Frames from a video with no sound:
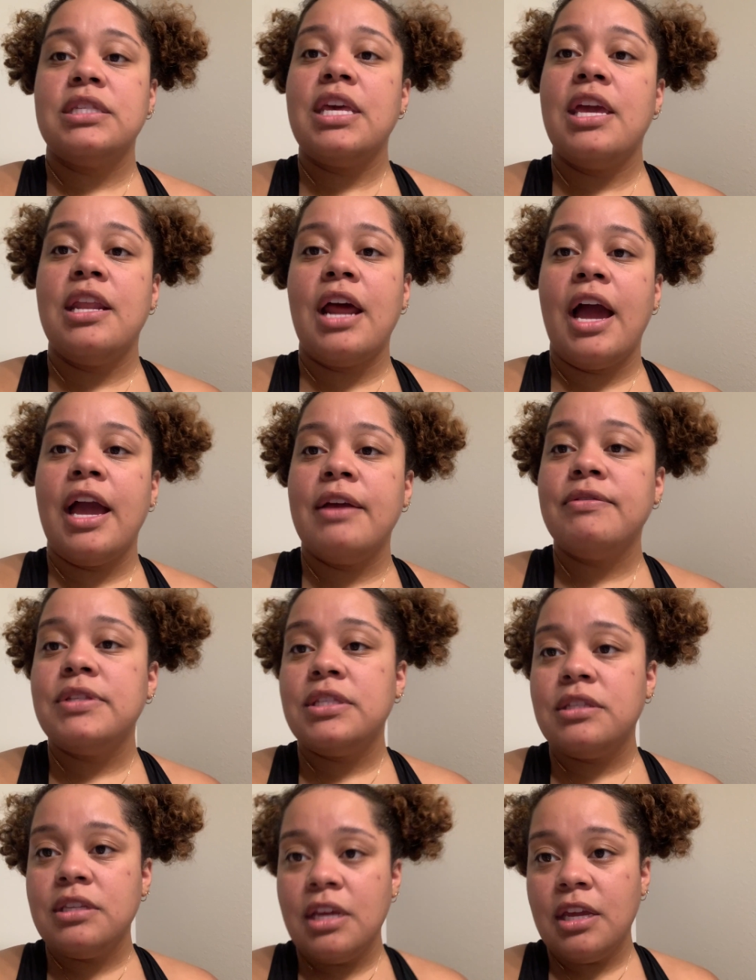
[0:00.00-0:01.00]
And I've
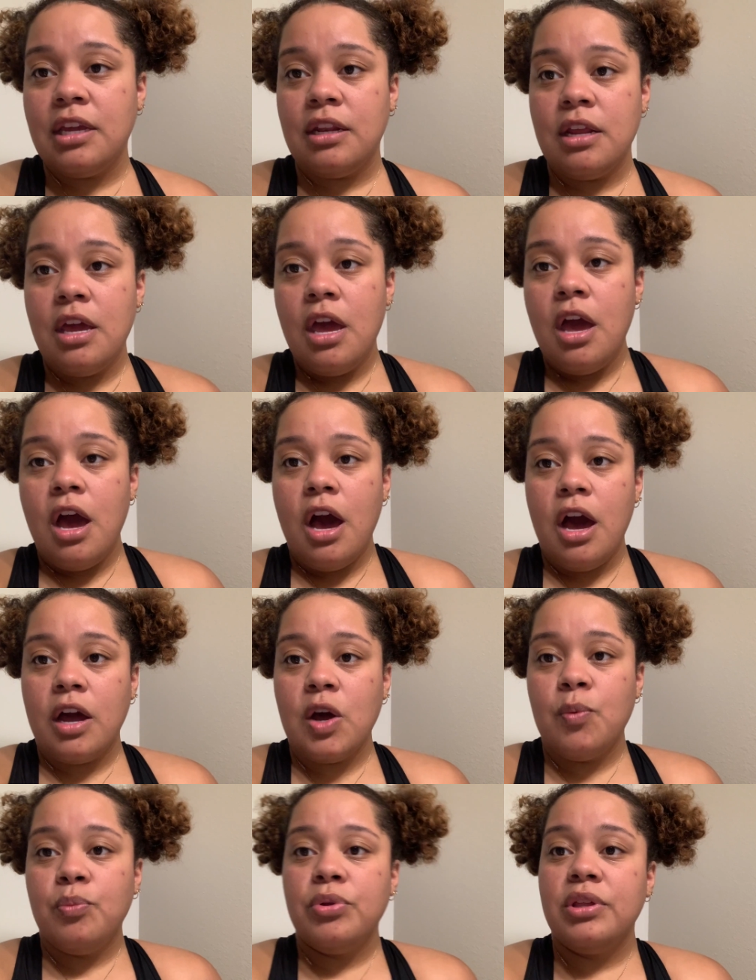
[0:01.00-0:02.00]
seen a
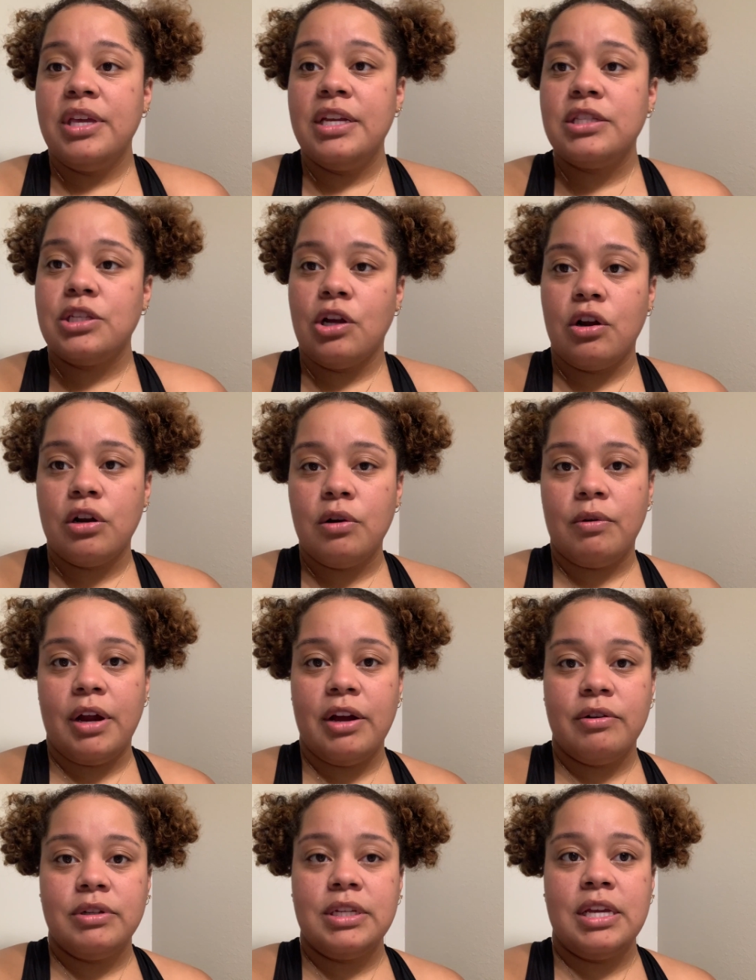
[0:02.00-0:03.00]
complete
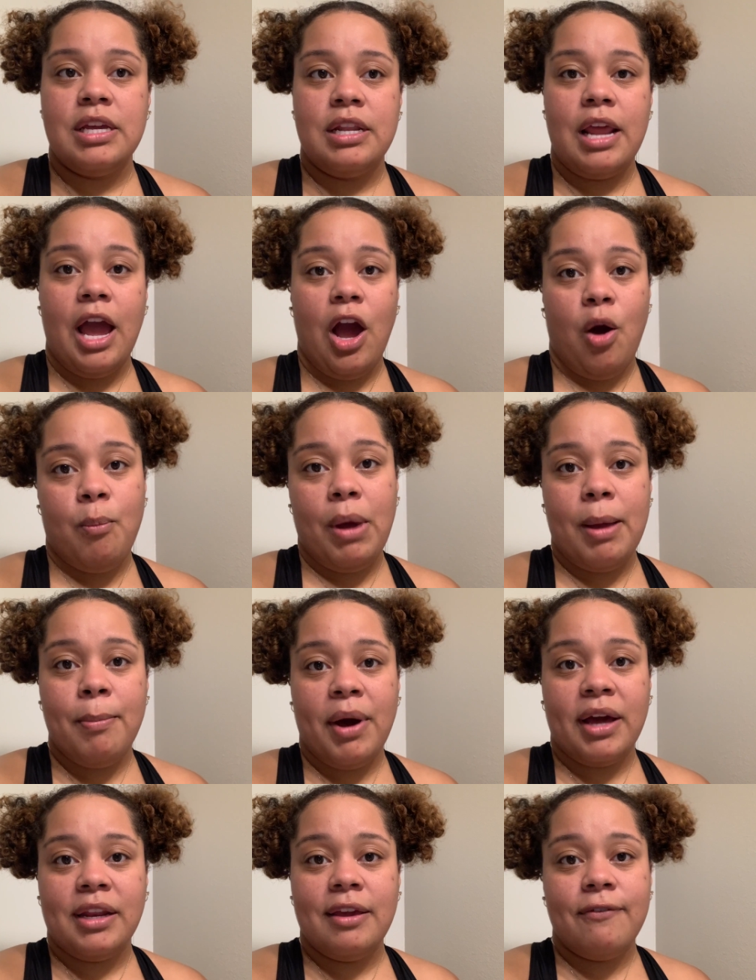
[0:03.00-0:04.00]
turnaround in how my
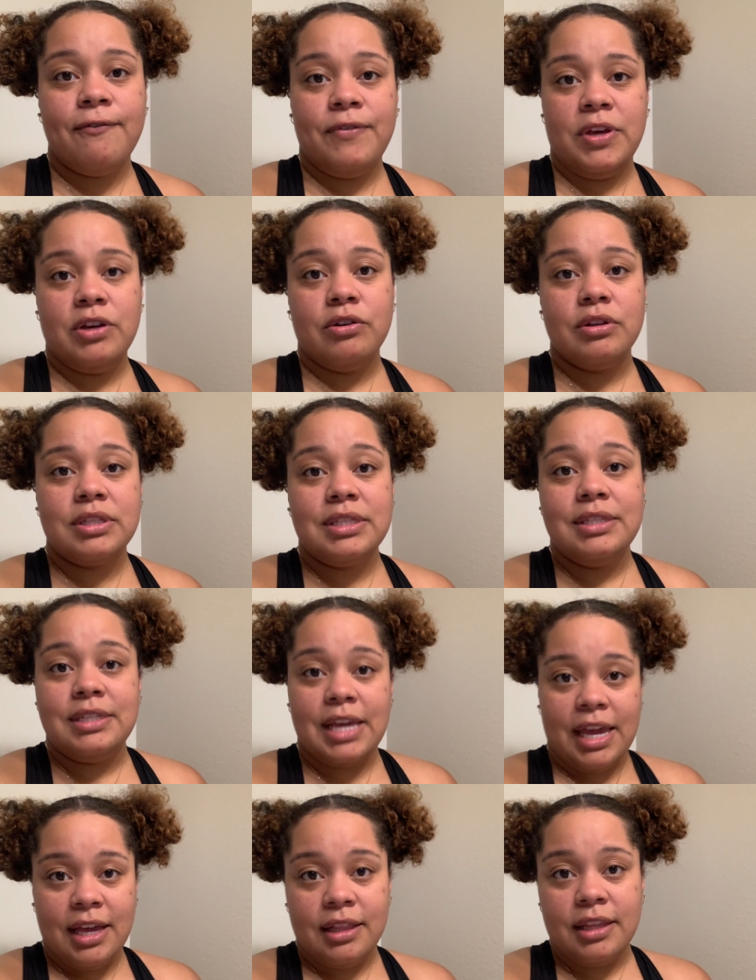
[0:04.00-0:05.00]
body feels
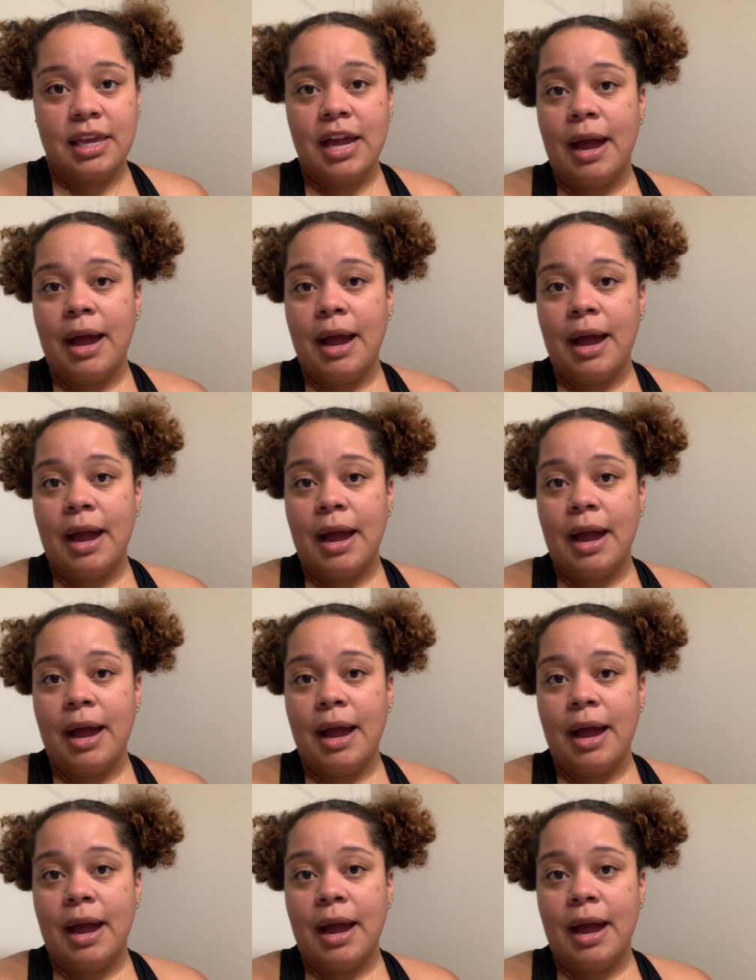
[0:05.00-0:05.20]
daily.